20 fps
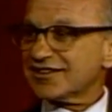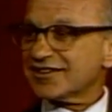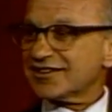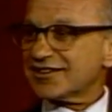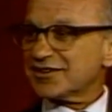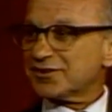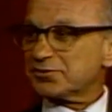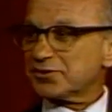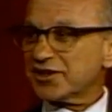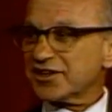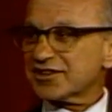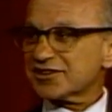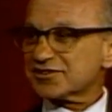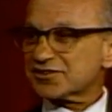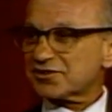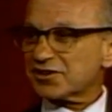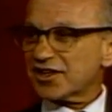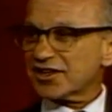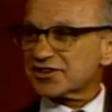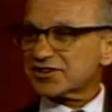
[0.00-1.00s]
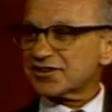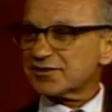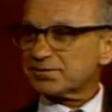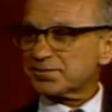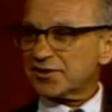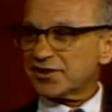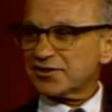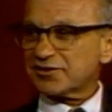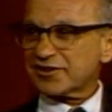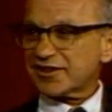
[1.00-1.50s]
reconstruction
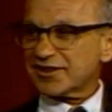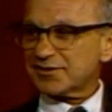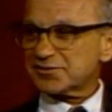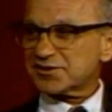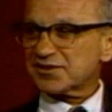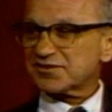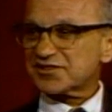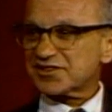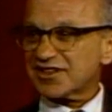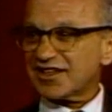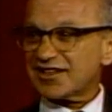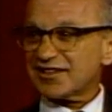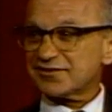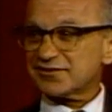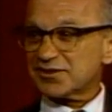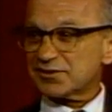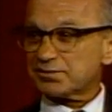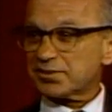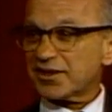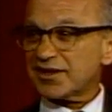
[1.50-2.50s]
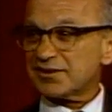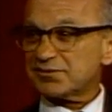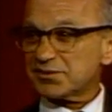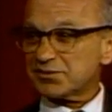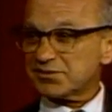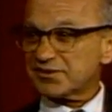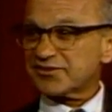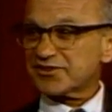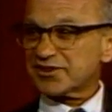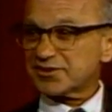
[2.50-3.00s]
programs have solved the problem
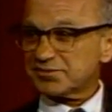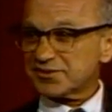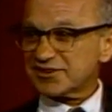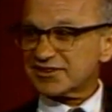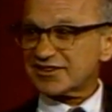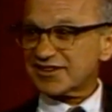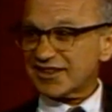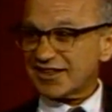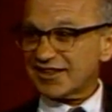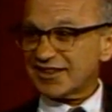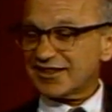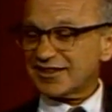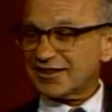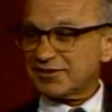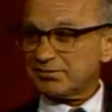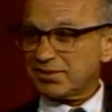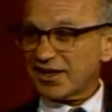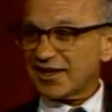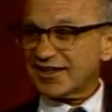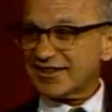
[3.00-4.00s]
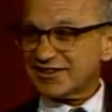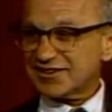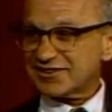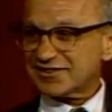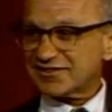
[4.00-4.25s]
of urban blight?